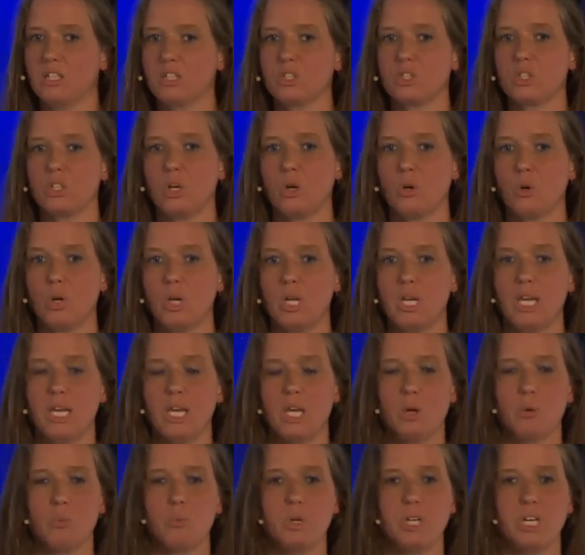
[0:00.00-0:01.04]
So
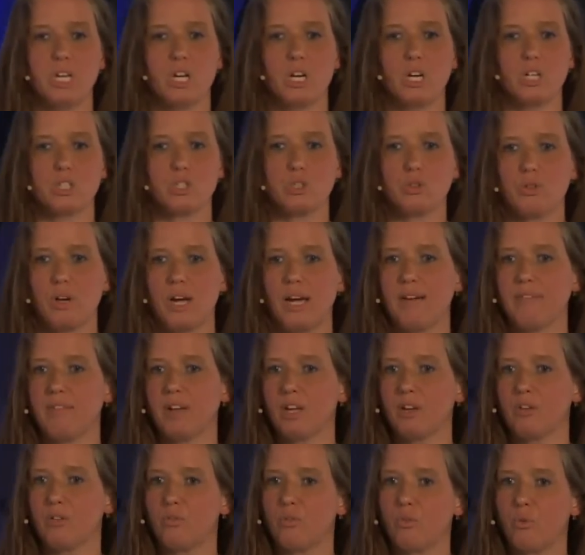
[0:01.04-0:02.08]
we are
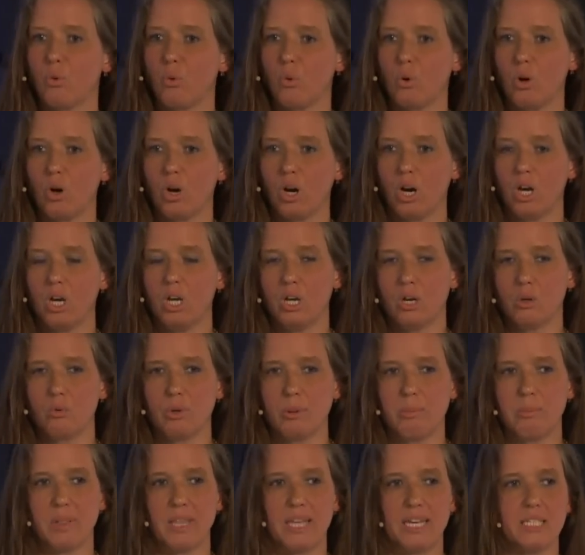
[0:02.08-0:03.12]
striving for
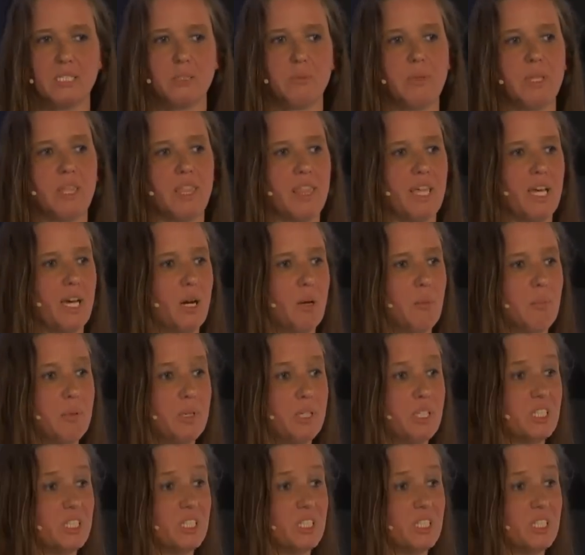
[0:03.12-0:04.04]
replacement therapies,